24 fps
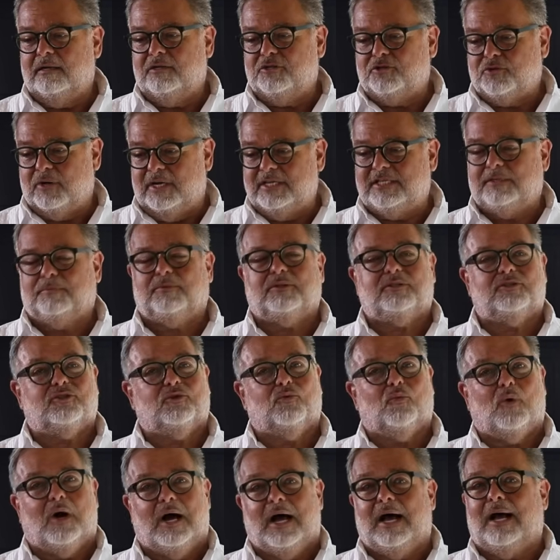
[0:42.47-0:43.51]
traceable
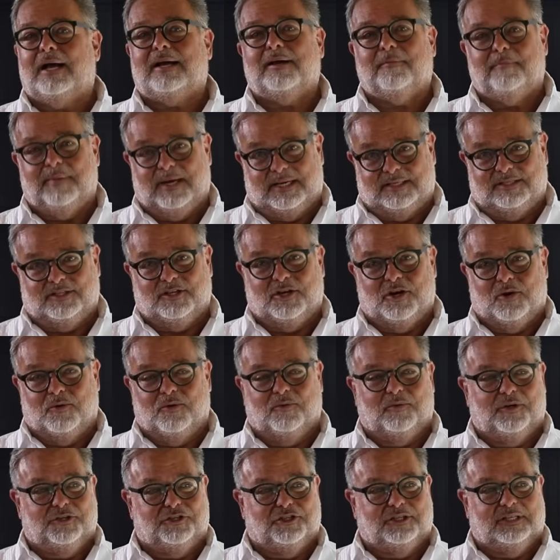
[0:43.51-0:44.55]
to Oaxaca, Mexico
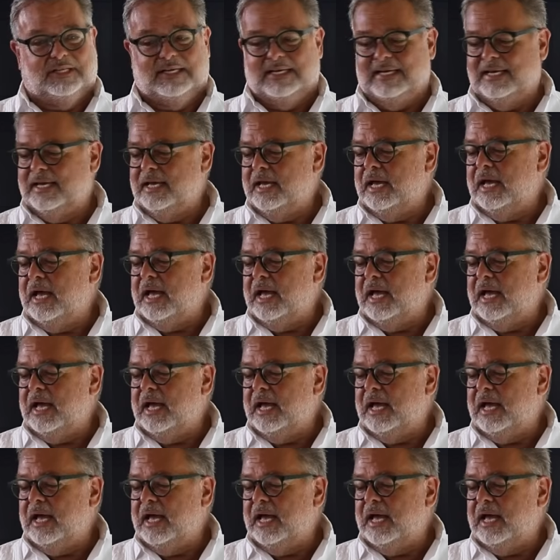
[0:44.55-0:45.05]
originally,